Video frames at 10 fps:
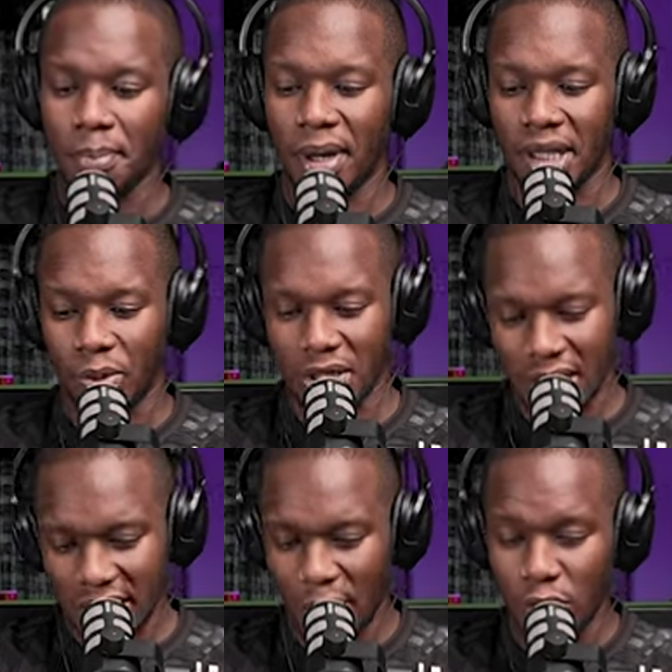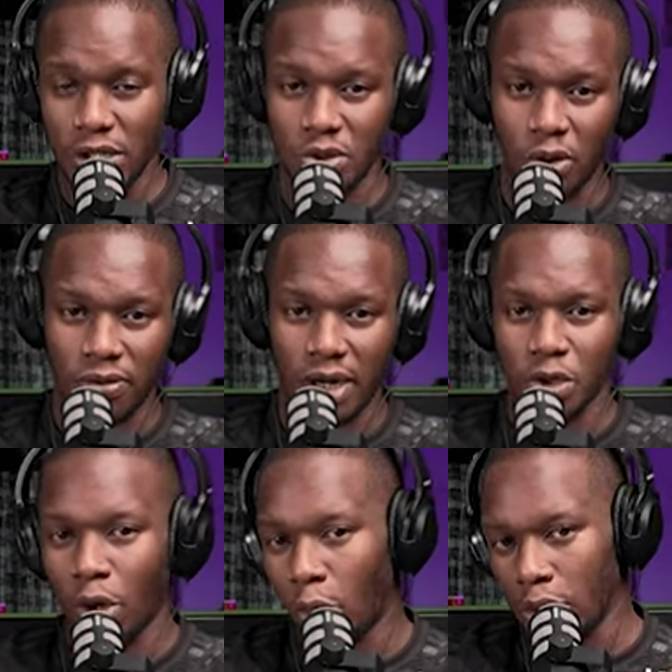But then once that game week is over,
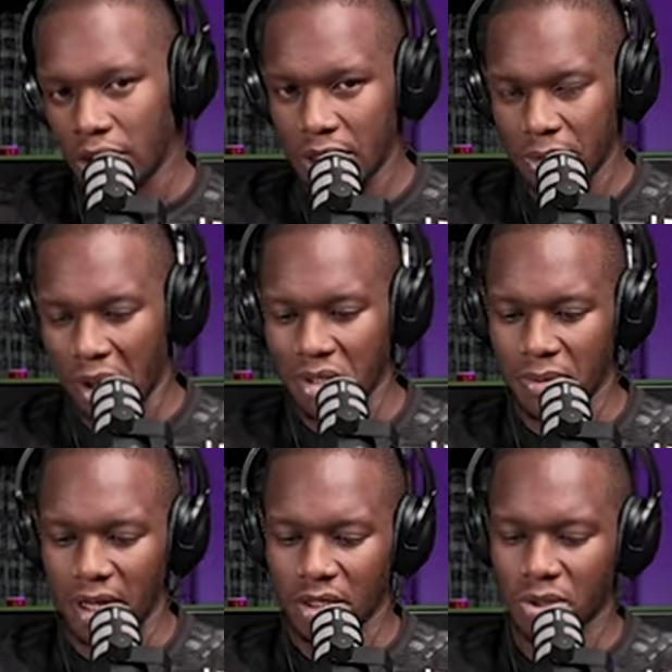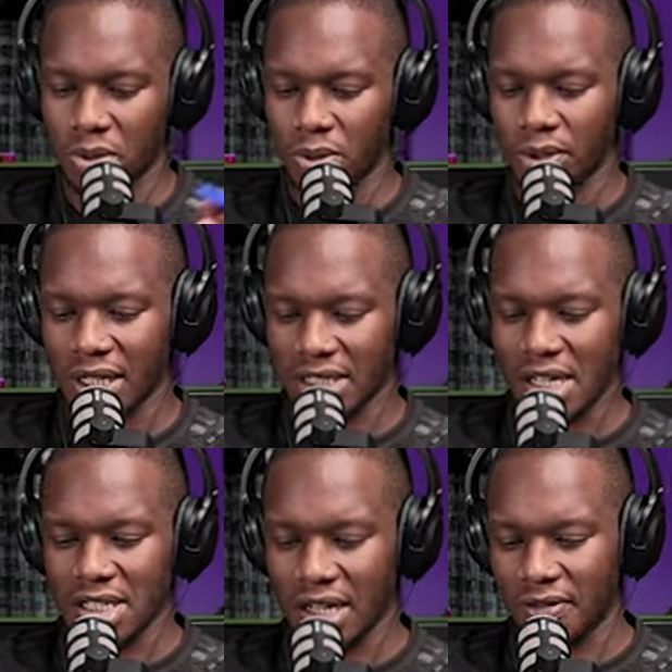your old team comes back. So that's
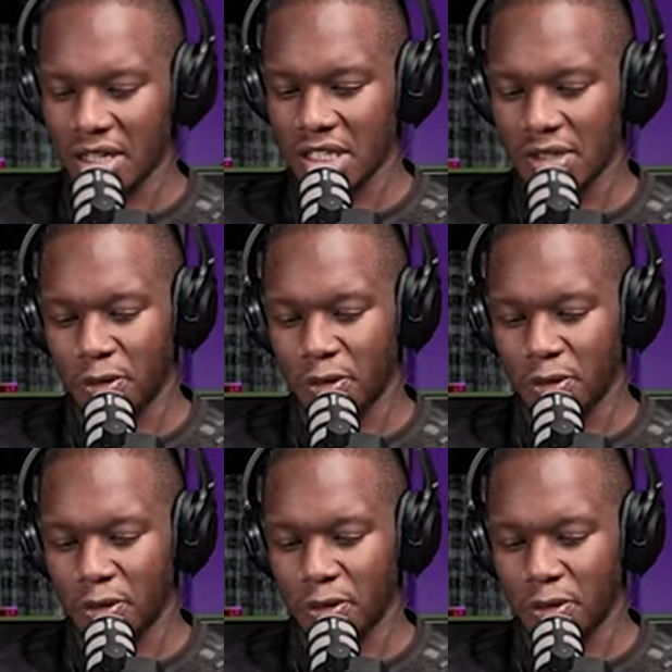the disadvantage.